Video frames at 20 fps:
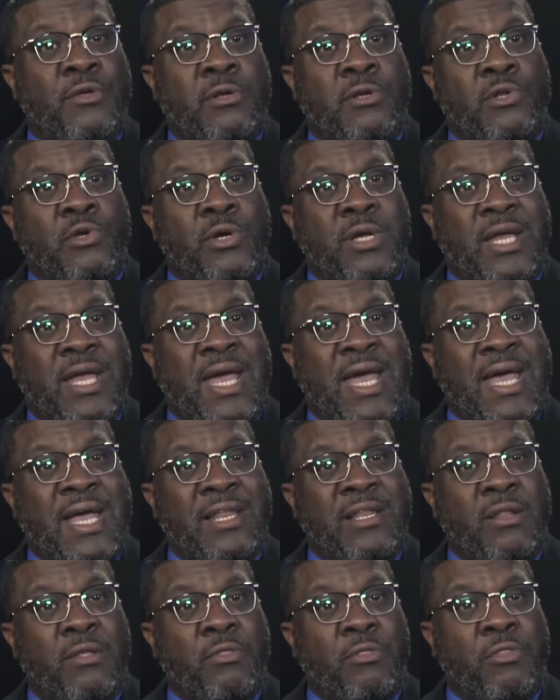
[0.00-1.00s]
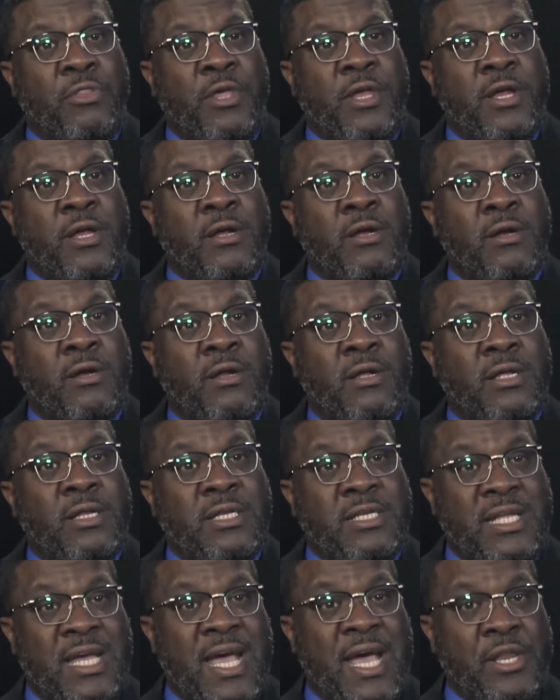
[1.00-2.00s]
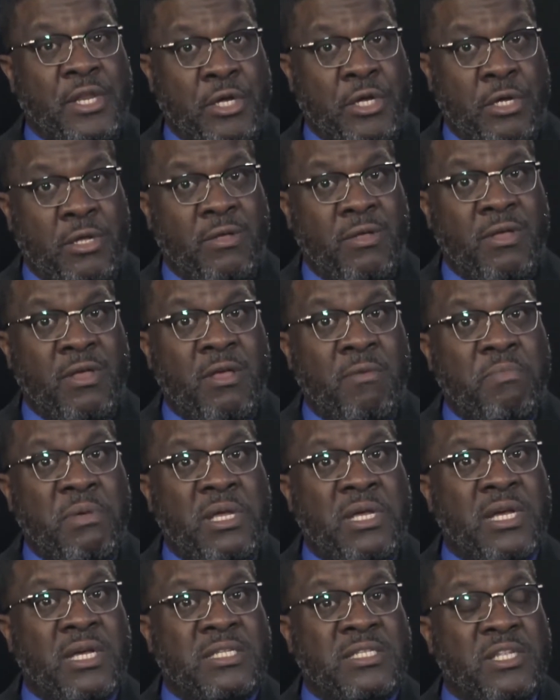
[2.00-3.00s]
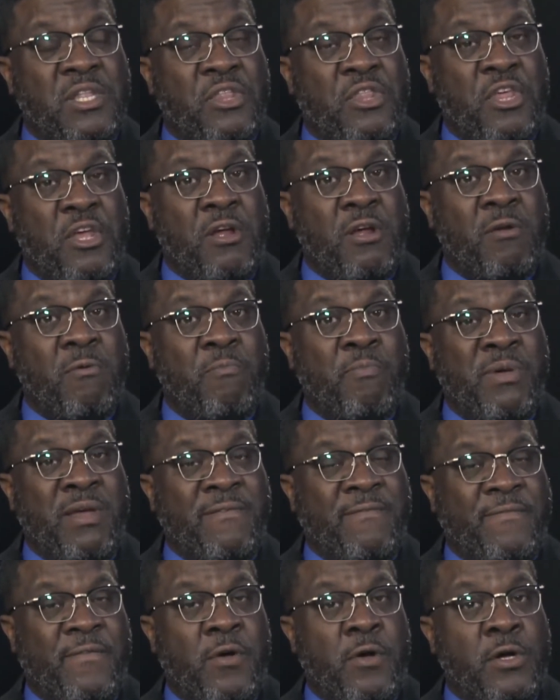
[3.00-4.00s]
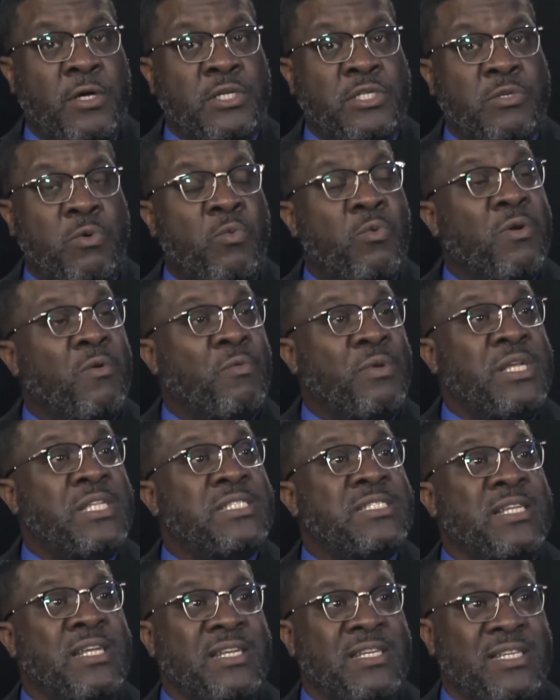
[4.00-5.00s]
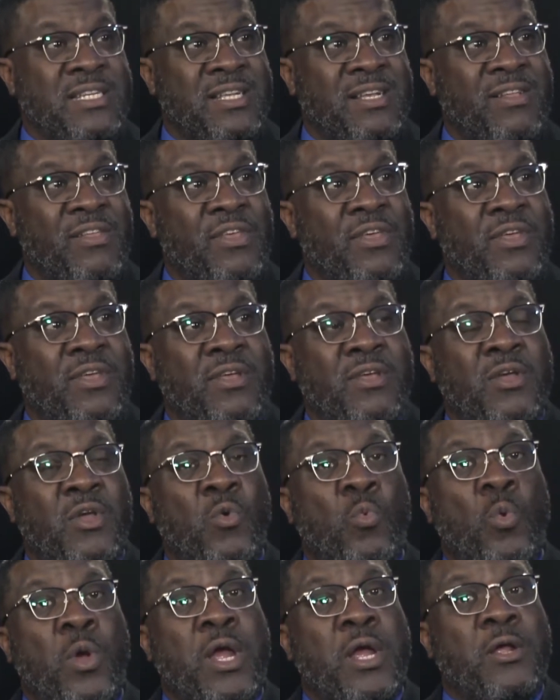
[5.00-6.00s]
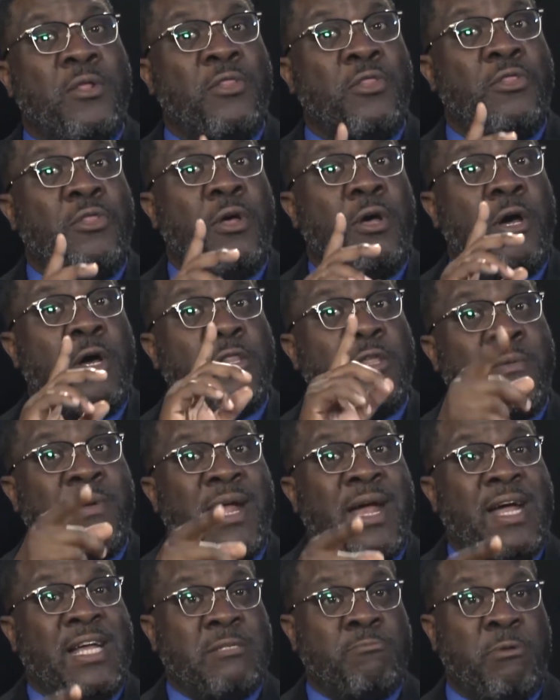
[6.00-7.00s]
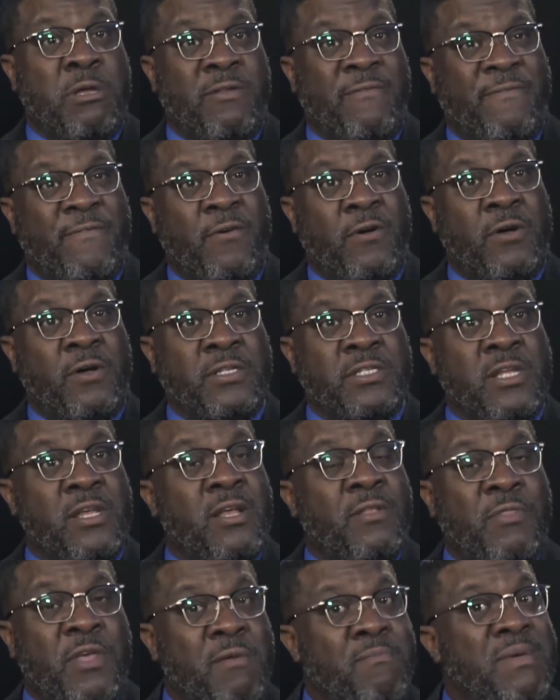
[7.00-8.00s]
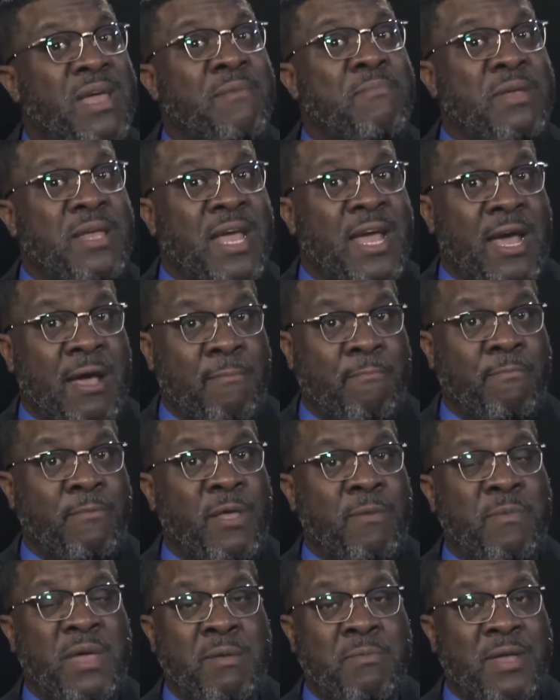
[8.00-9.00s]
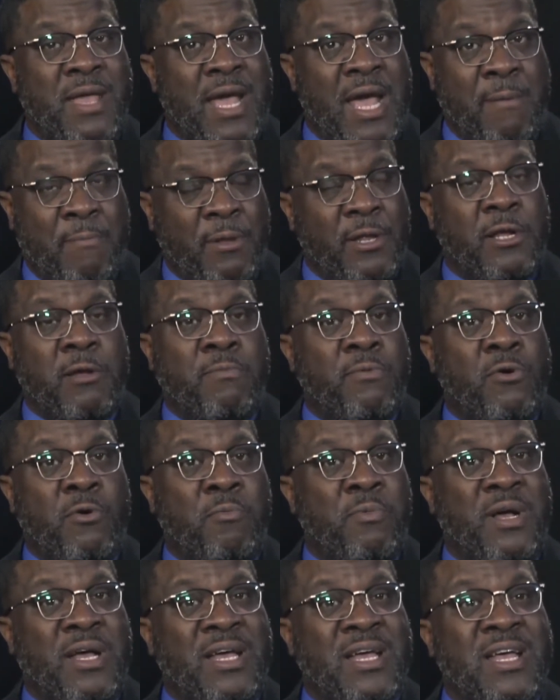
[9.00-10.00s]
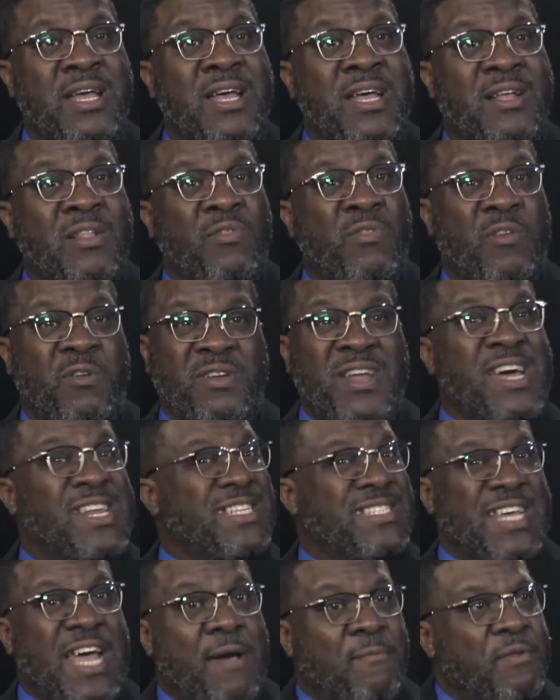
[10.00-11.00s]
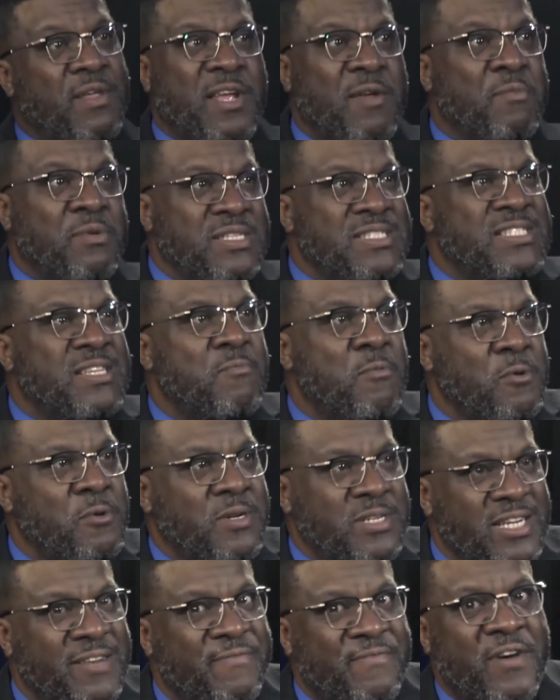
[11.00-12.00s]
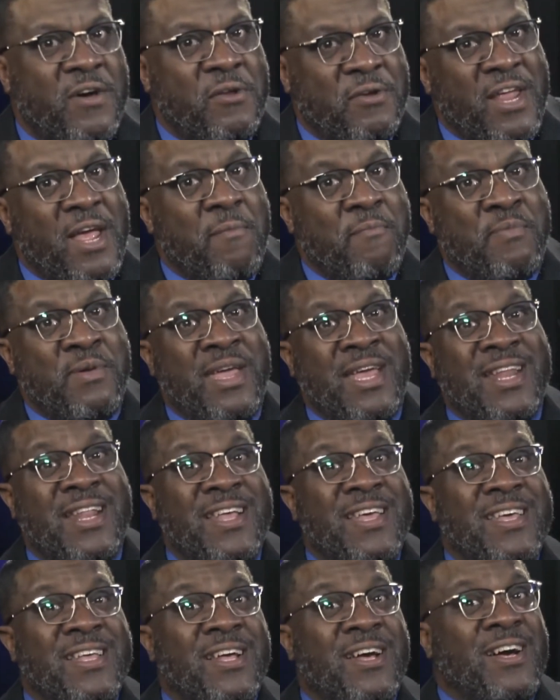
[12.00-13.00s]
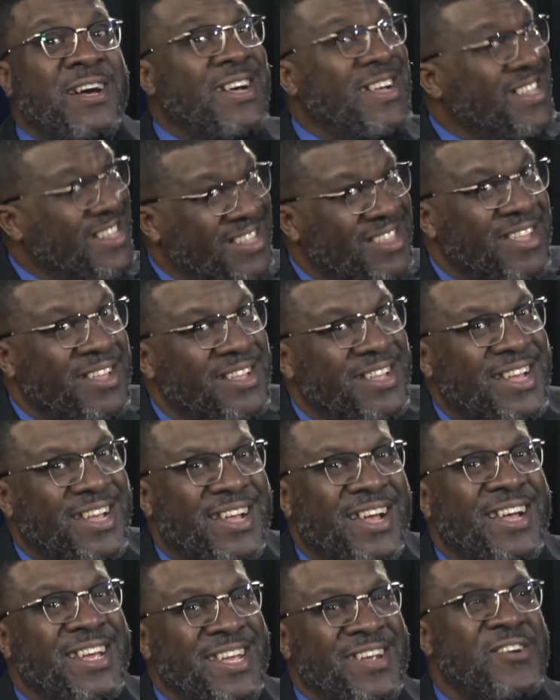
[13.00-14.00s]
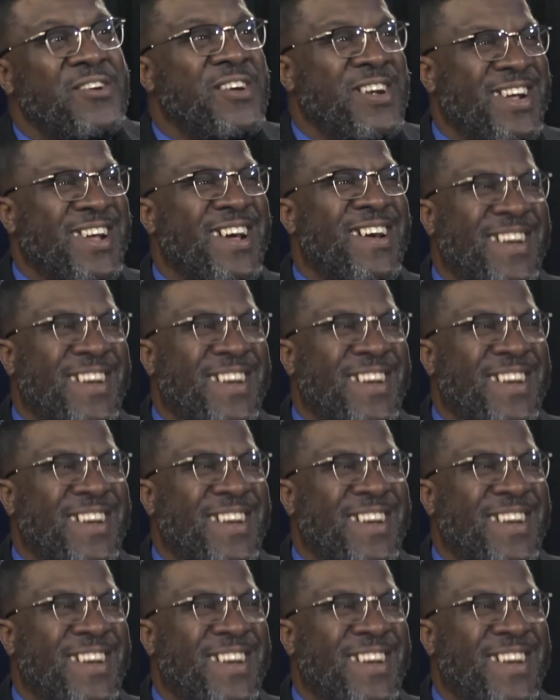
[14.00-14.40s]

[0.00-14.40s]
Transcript: look at their data because their pitfalls were recent. Where the other guy's pitfalls, they may be applicable, but they're not as applicable as someone who just fell in that pit a year ago.